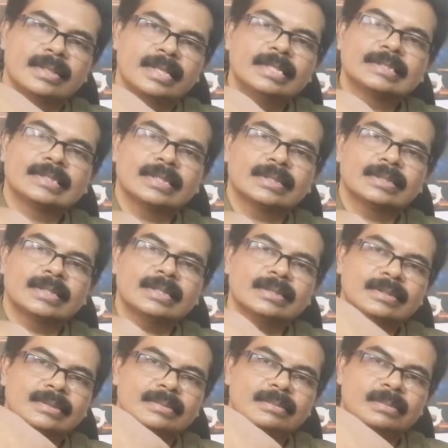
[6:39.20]
insert
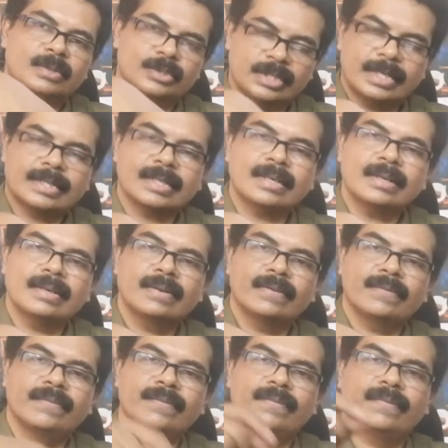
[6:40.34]
the morcellator
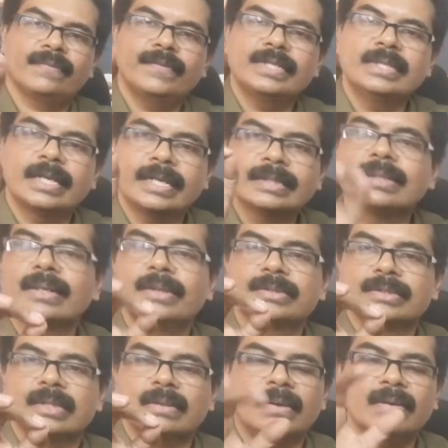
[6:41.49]
with the introducer.